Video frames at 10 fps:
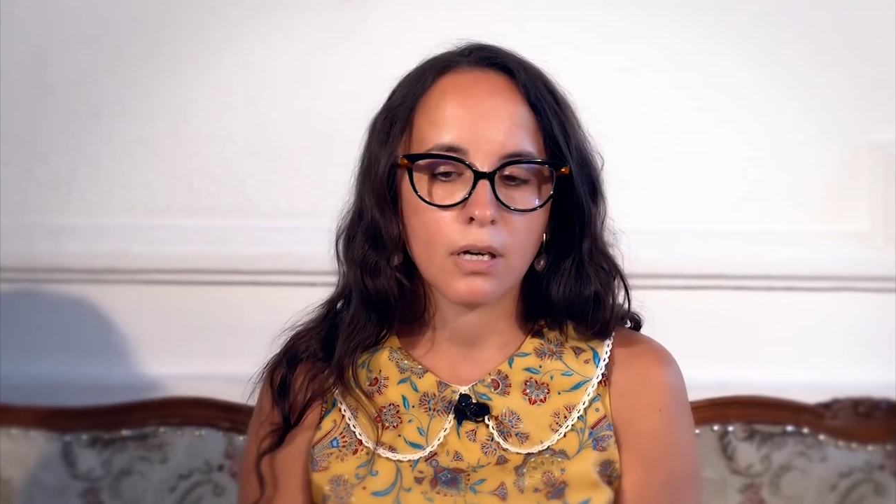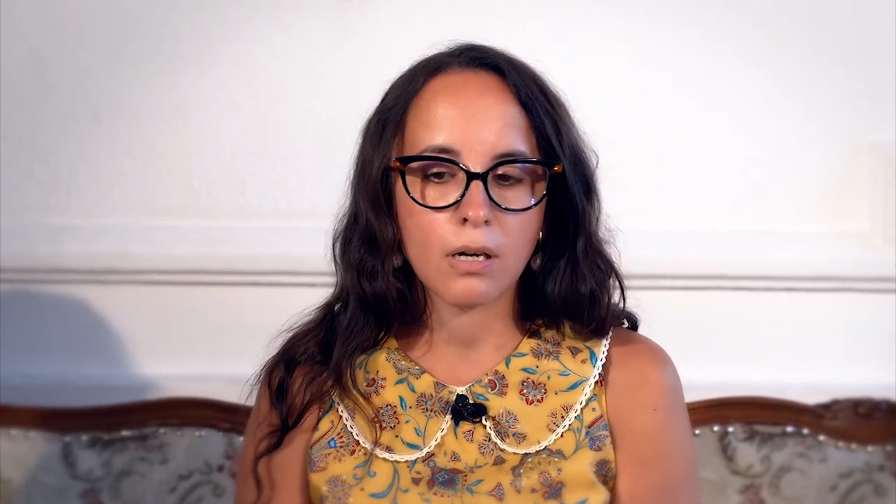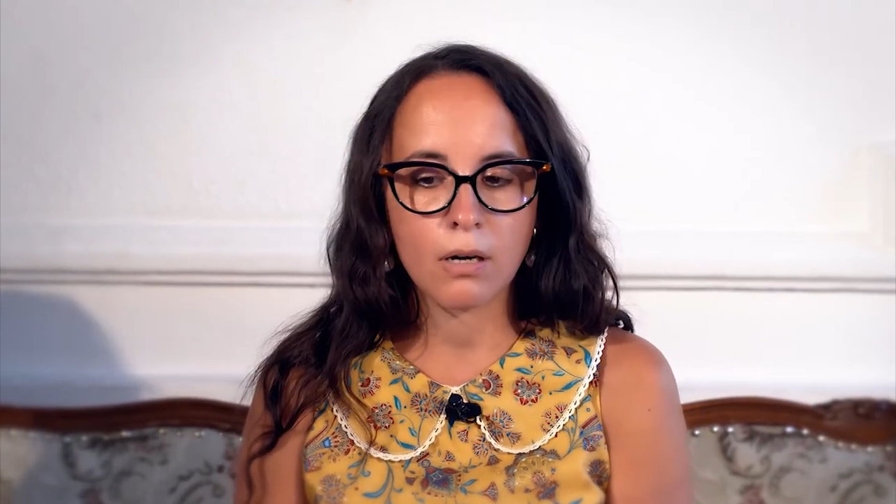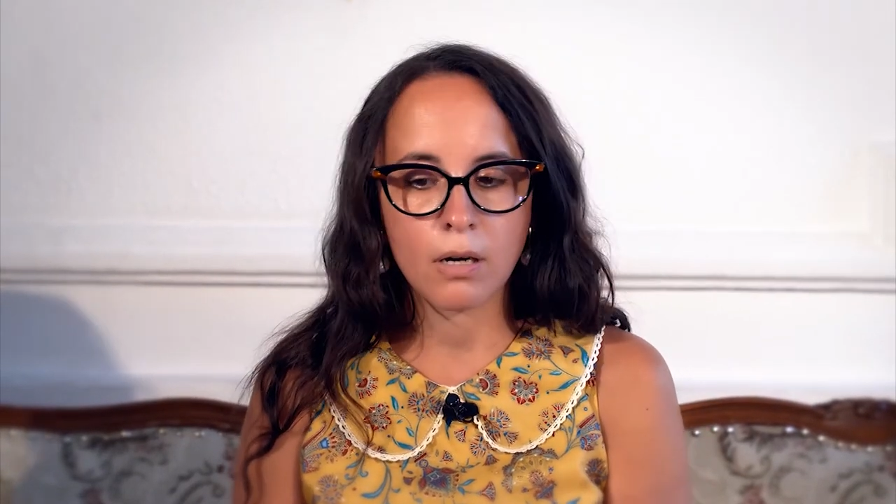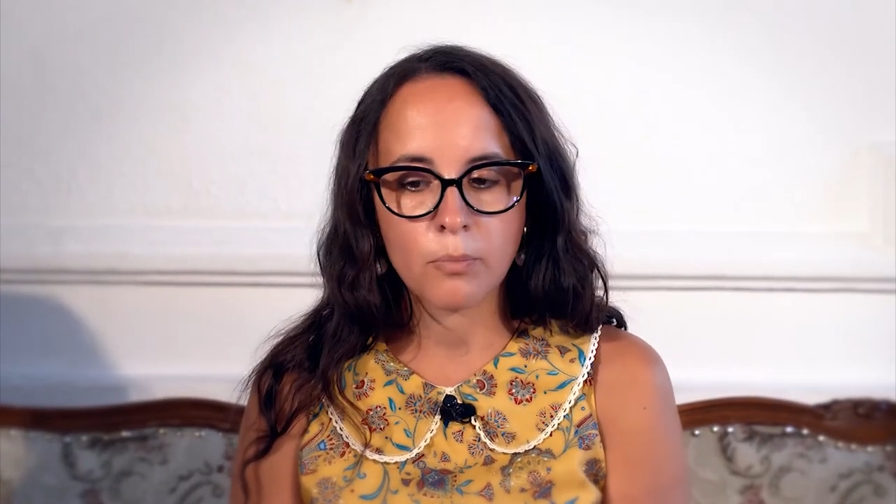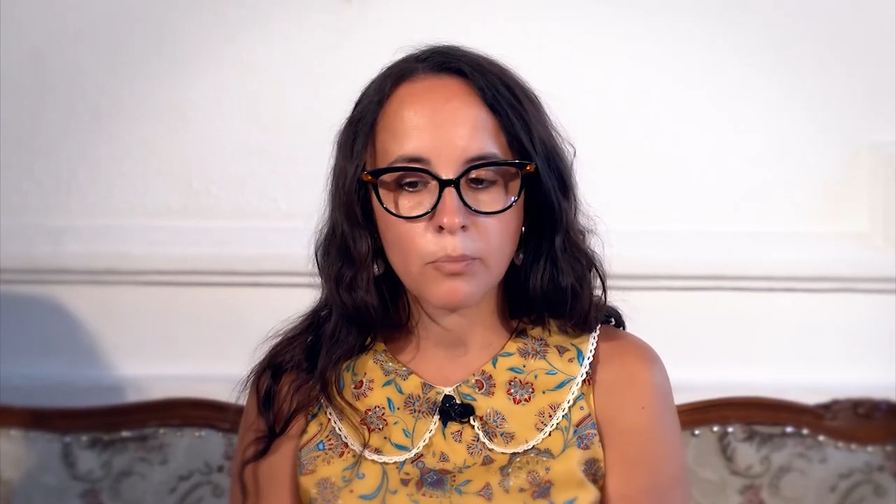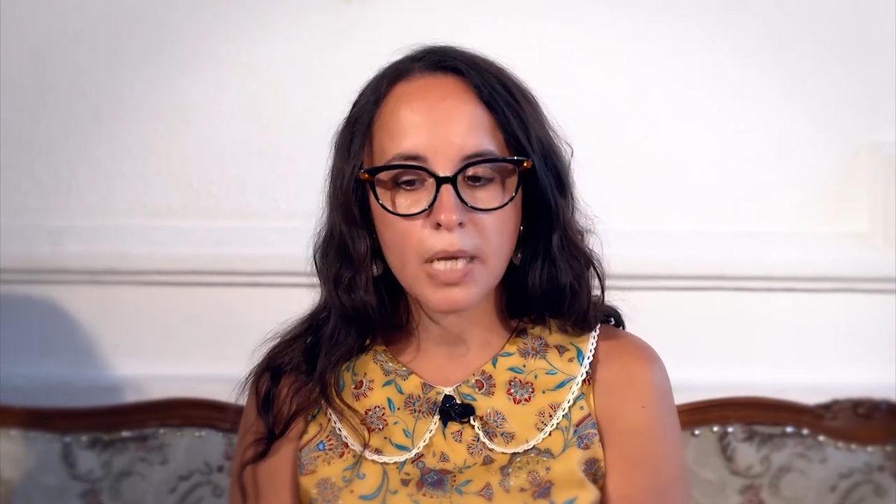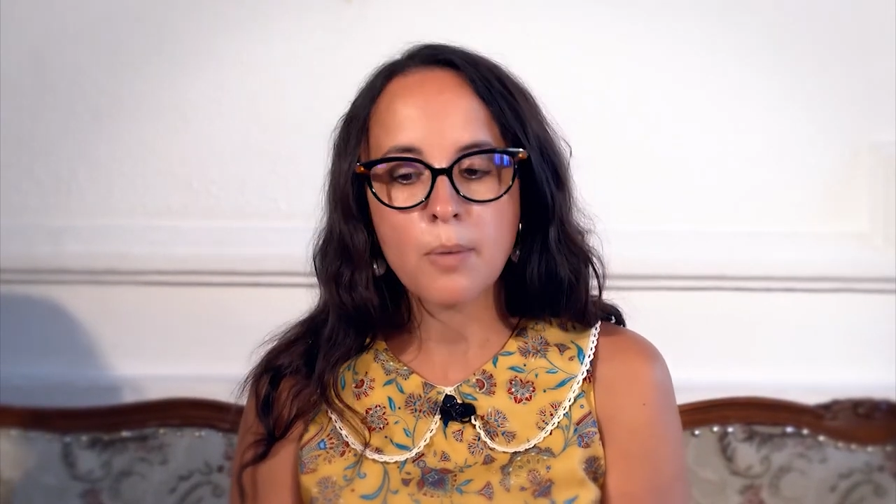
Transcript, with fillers: um,